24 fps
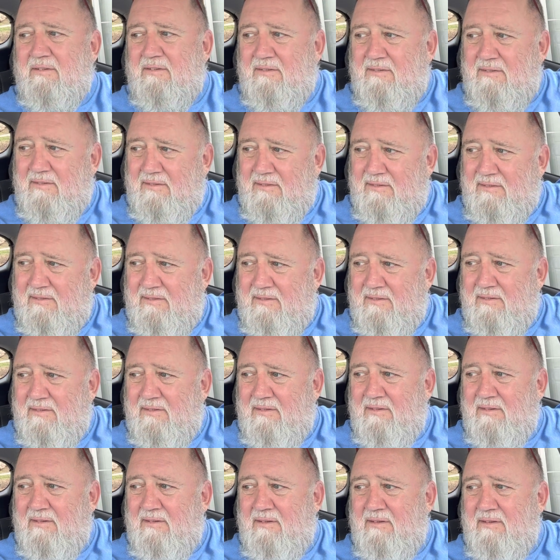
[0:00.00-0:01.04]

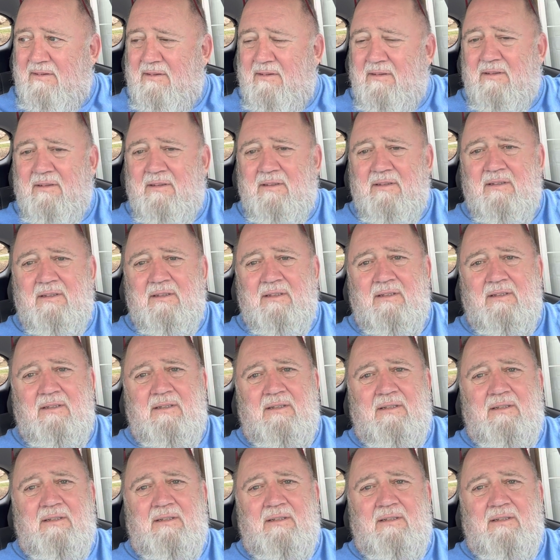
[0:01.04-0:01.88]
(silence)